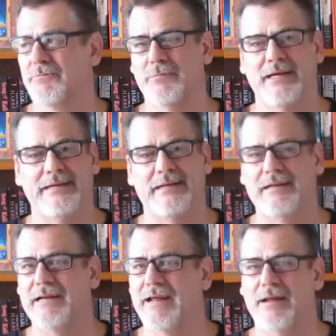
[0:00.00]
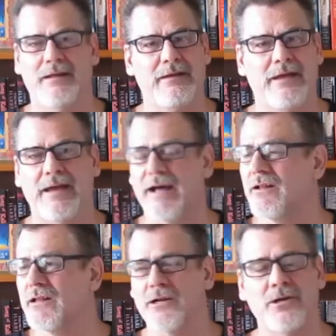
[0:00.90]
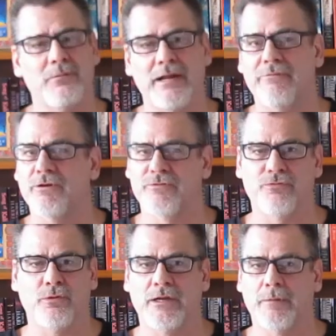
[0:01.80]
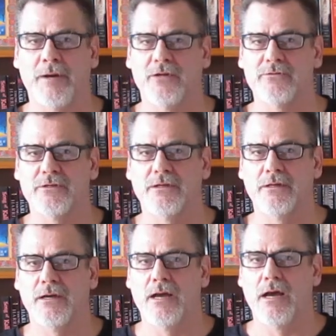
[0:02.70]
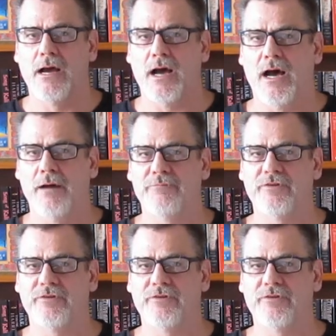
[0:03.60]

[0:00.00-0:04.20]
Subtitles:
But hell, I don't know what everyone's talking about.